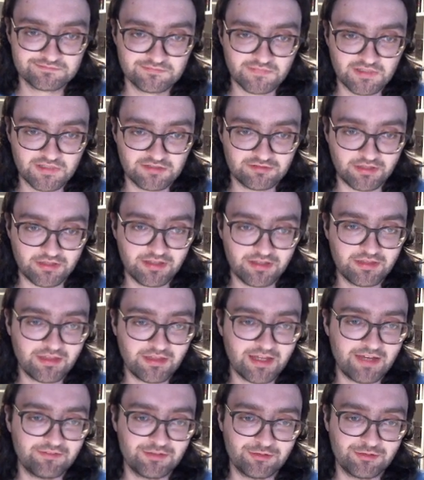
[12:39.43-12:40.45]
So I think they
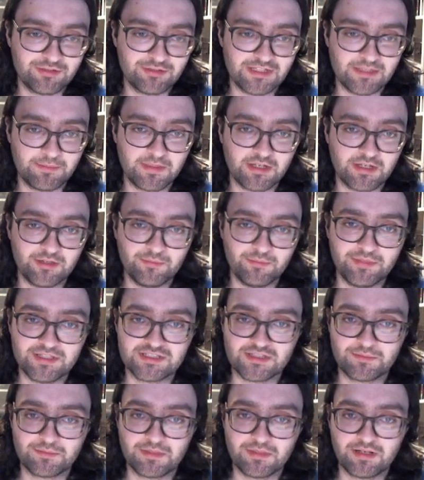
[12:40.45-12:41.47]
have to keep their
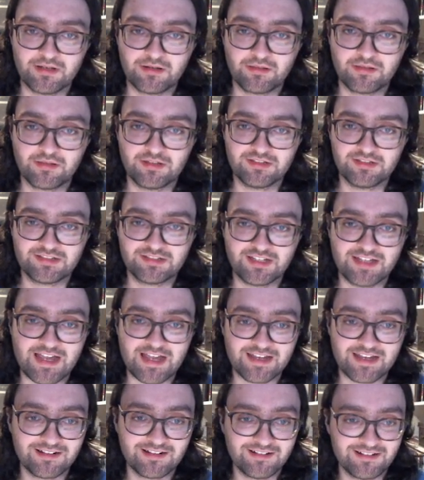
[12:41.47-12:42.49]
bishop along this
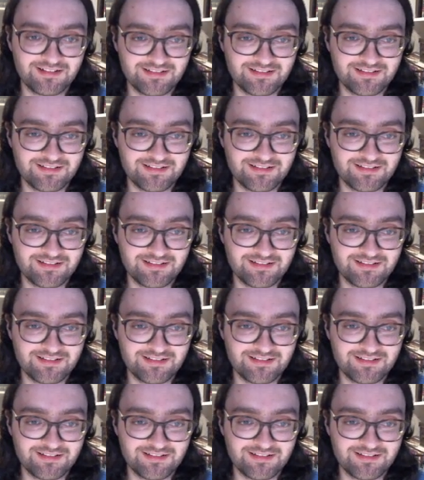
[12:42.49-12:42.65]
diagonal.